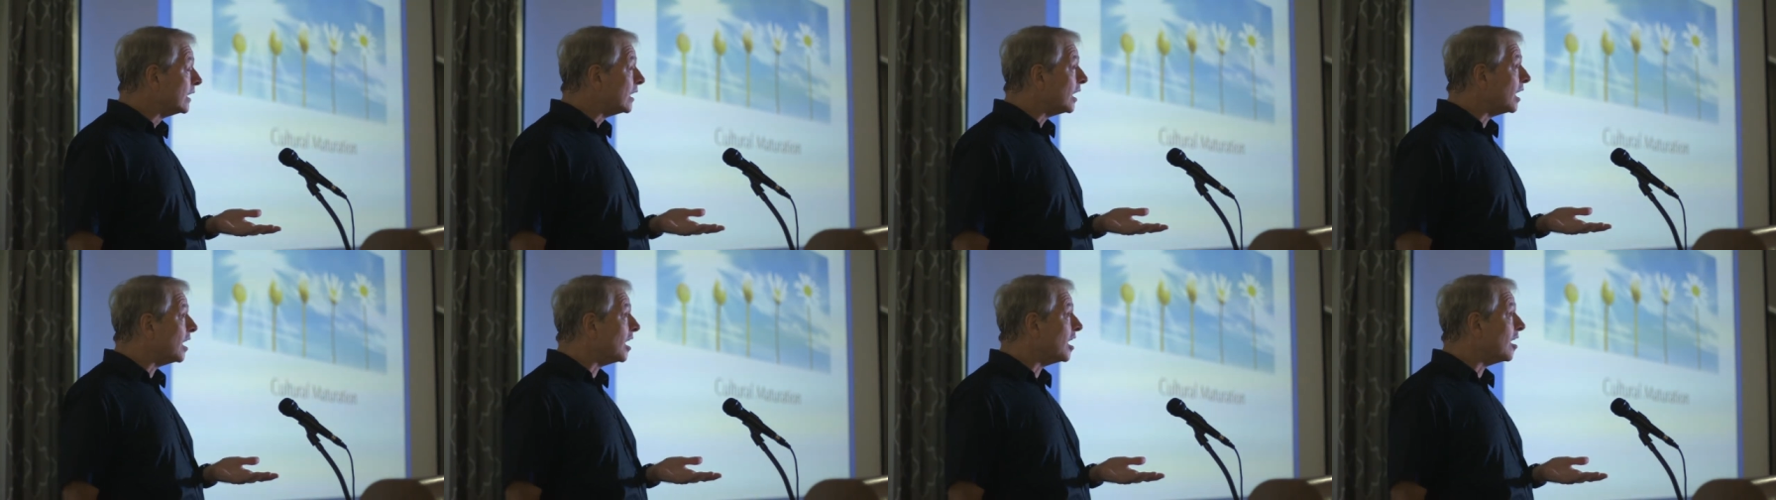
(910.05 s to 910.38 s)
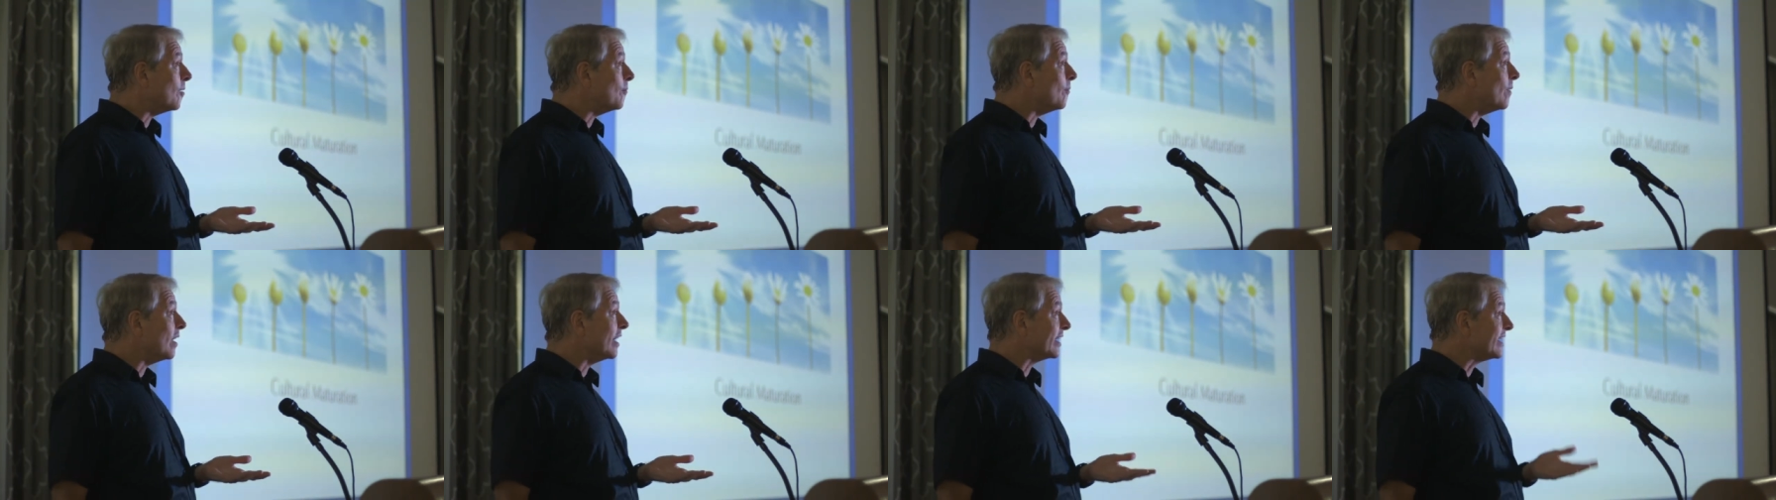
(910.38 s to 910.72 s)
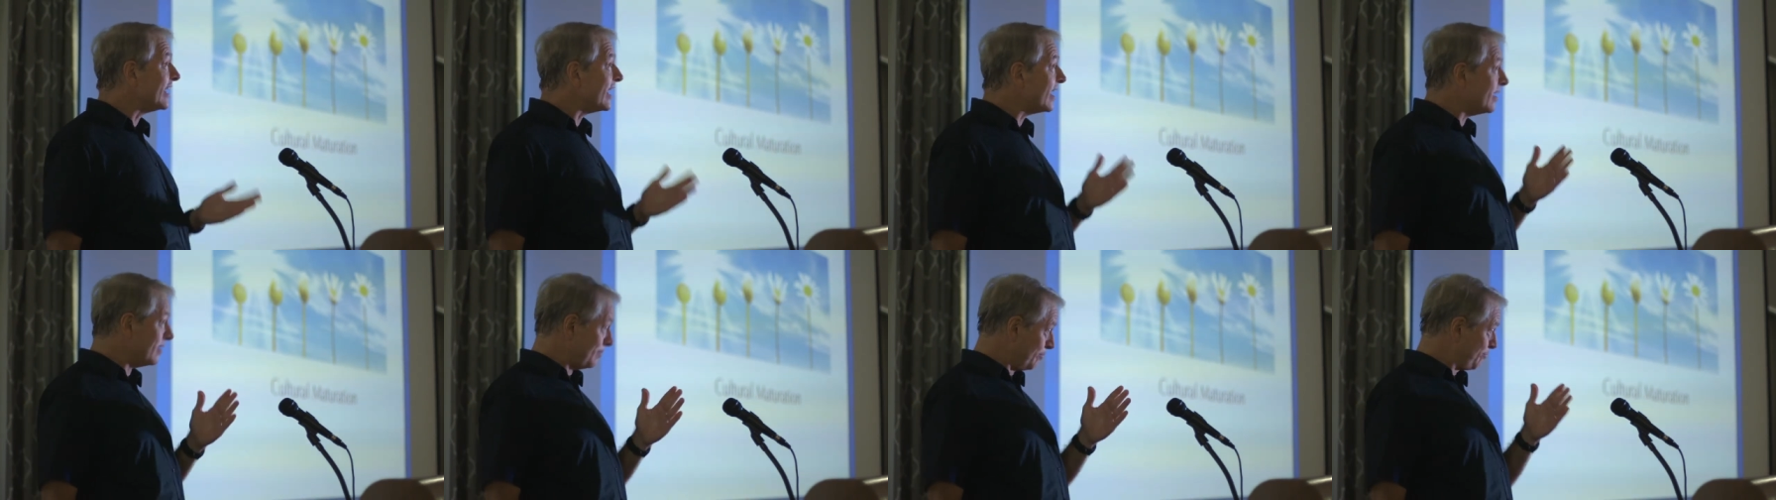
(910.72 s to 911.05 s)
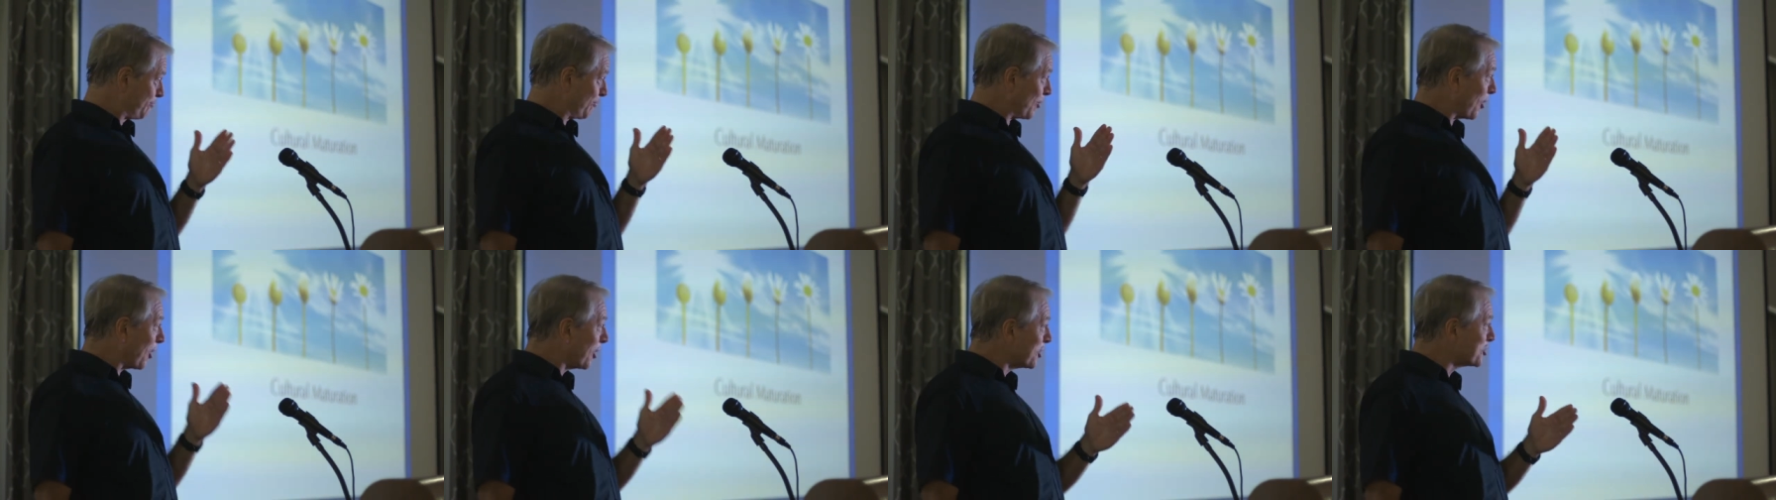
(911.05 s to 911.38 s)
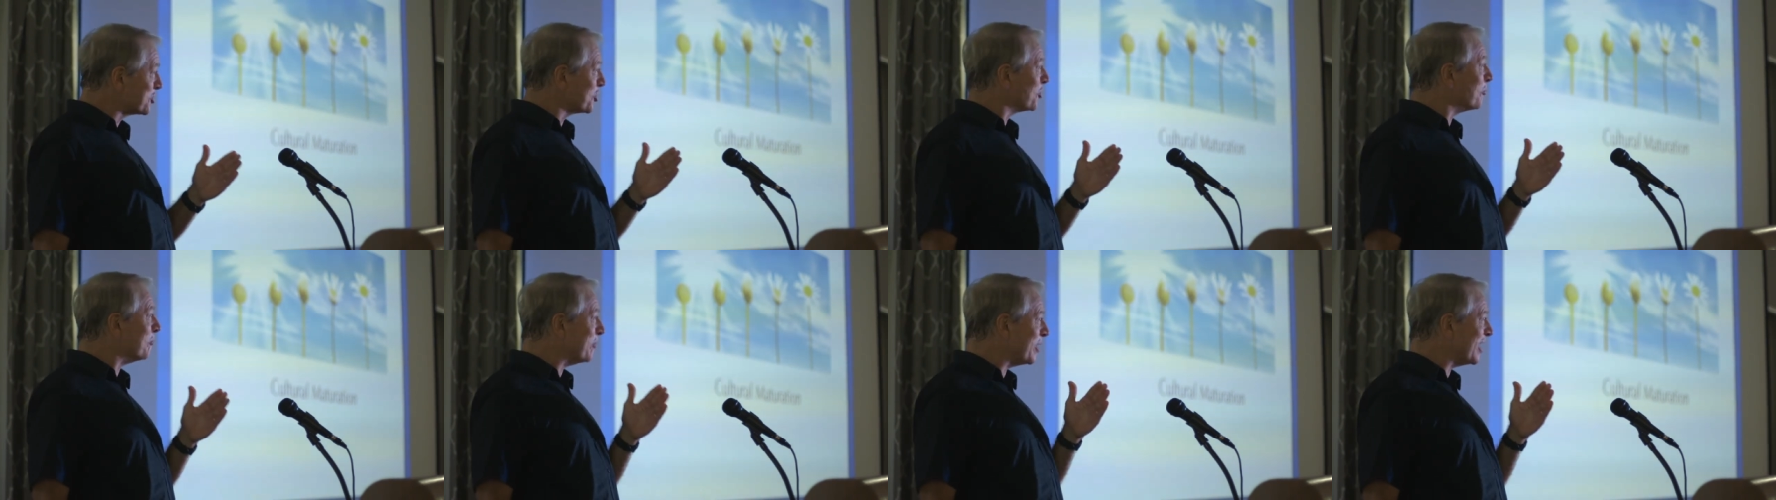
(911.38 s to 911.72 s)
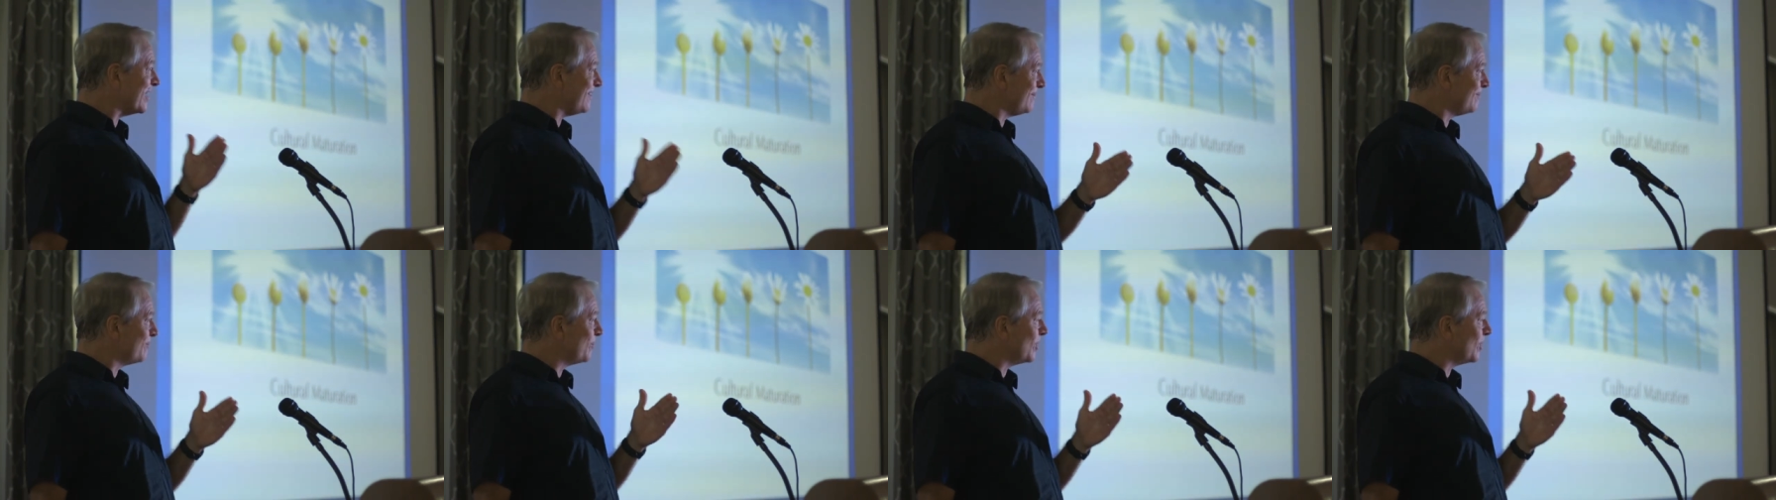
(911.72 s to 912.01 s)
um, again, partial but,